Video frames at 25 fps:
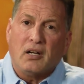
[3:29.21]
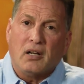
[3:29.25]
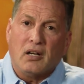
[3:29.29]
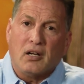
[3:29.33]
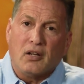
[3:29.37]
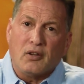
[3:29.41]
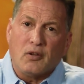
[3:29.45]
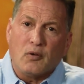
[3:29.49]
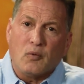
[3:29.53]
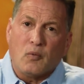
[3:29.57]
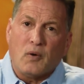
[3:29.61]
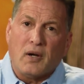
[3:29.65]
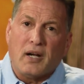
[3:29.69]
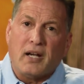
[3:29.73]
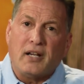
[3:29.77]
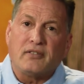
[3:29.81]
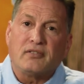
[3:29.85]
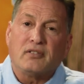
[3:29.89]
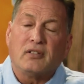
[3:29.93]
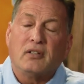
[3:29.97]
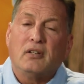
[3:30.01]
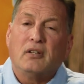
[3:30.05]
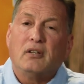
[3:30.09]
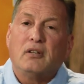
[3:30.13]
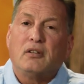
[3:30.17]

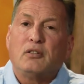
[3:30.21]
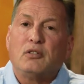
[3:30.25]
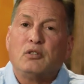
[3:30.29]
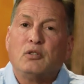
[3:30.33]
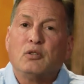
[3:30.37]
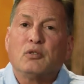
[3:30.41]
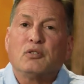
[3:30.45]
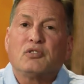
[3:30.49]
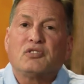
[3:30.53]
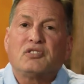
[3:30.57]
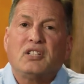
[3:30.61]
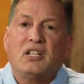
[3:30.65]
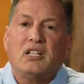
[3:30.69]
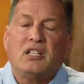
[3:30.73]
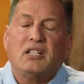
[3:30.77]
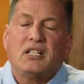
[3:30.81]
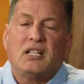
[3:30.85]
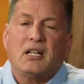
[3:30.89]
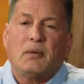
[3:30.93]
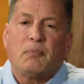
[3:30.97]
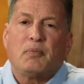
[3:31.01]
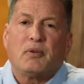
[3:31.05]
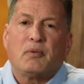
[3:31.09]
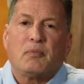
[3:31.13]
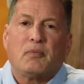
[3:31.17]
Otherwise, you're setting
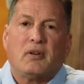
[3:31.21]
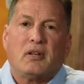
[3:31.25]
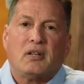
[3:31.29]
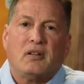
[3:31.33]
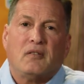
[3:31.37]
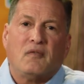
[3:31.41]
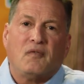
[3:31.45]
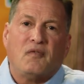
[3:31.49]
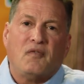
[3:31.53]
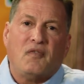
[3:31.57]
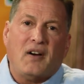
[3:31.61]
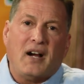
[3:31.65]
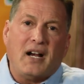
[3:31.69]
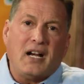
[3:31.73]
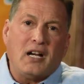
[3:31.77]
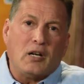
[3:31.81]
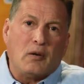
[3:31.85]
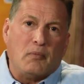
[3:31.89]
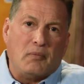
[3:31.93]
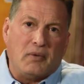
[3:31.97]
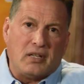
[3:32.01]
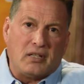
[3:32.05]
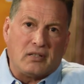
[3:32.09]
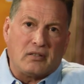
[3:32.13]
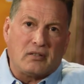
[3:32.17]
up an
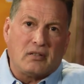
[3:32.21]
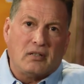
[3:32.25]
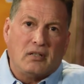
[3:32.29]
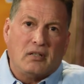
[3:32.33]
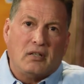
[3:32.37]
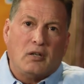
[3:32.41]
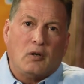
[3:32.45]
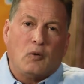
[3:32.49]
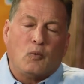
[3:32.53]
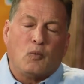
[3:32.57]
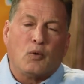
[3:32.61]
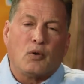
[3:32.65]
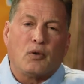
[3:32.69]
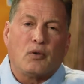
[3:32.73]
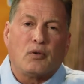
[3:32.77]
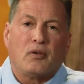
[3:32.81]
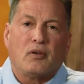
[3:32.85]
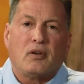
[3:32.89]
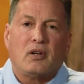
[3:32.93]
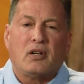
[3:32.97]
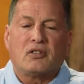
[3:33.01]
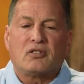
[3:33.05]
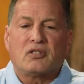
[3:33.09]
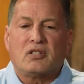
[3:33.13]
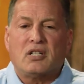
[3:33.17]
environment where
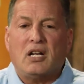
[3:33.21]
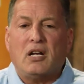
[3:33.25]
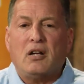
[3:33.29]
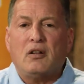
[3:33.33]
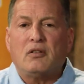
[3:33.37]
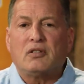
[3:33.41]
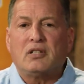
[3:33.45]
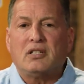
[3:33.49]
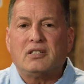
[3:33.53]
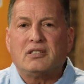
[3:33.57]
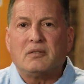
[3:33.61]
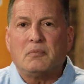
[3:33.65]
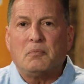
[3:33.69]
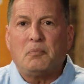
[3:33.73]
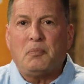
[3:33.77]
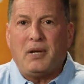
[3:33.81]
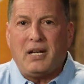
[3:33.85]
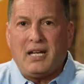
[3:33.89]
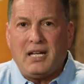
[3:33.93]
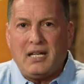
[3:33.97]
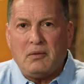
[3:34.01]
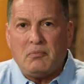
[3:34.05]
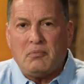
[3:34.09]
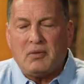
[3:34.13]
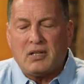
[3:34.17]
a child is in
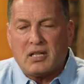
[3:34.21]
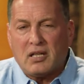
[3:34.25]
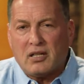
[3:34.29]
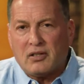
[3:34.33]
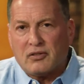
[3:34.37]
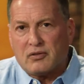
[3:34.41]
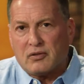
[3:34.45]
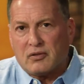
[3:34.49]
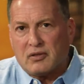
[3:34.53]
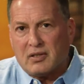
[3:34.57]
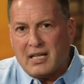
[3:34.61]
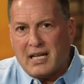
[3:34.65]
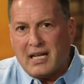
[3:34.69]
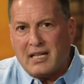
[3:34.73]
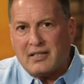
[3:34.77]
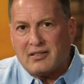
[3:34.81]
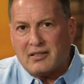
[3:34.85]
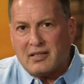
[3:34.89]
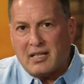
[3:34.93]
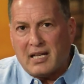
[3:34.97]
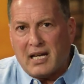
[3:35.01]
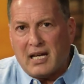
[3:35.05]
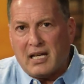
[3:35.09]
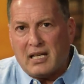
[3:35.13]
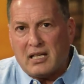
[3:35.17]
pain because their dad's
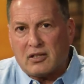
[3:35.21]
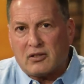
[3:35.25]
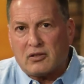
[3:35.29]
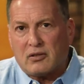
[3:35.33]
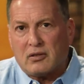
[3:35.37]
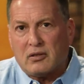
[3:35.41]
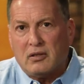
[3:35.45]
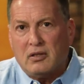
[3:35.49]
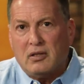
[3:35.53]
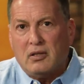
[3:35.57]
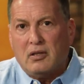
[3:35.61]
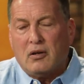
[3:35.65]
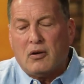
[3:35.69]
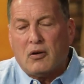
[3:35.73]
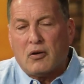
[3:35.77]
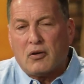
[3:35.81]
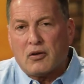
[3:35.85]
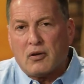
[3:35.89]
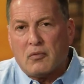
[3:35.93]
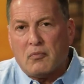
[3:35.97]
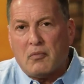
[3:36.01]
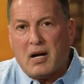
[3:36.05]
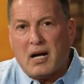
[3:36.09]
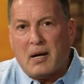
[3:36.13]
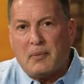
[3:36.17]
an addict or
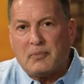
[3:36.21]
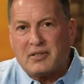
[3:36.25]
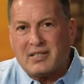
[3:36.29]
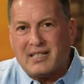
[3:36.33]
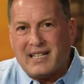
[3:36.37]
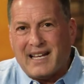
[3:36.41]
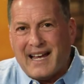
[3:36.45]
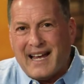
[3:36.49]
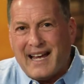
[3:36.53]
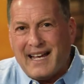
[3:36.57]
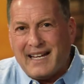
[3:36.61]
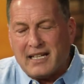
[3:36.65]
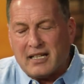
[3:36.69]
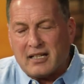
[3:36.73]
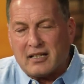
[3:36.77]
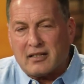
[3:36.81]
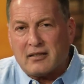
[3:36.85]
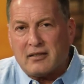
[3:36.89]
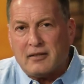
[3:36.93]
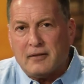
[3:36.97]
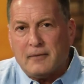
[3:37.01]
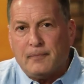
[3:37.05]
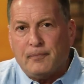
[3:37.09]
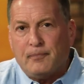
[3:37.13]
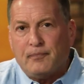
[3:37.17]
their mom's an
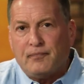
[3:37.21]
addict,